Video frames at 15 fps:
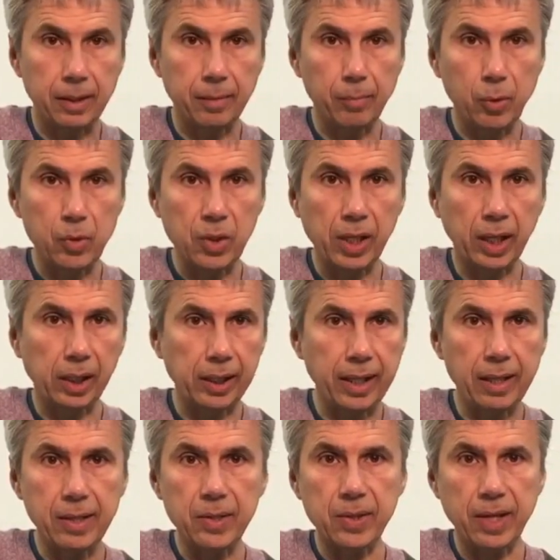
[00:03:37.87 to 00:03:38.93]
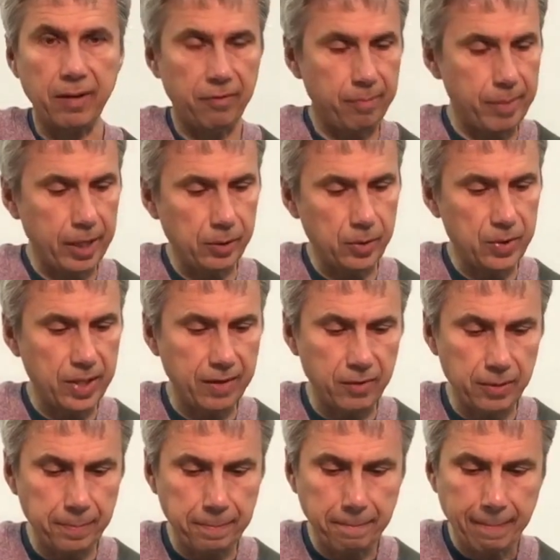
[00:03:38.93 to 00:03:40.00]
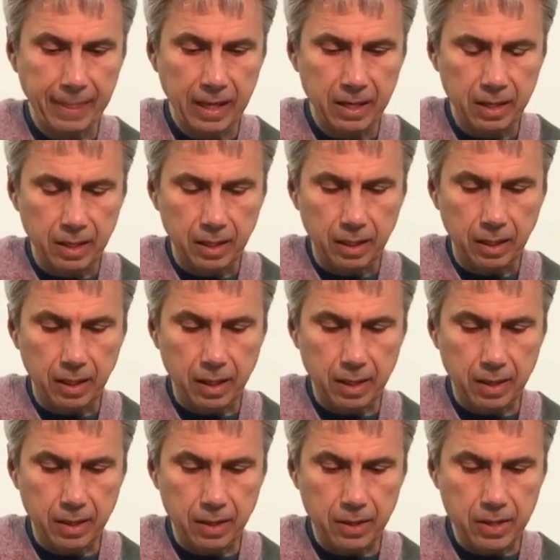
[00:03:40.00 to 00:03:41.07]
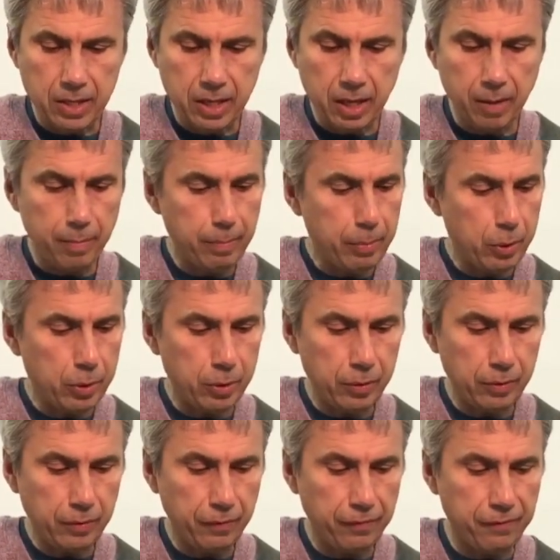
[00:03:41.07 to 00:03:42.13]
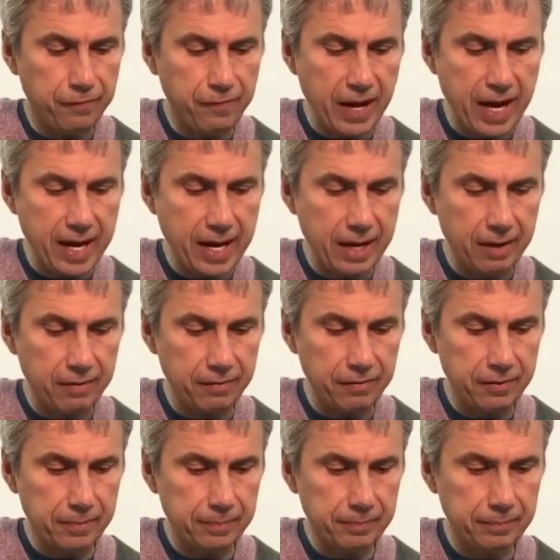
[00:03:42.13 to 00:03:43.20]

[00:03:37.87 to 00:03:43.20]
Most likely at this F minor 7. Number 5.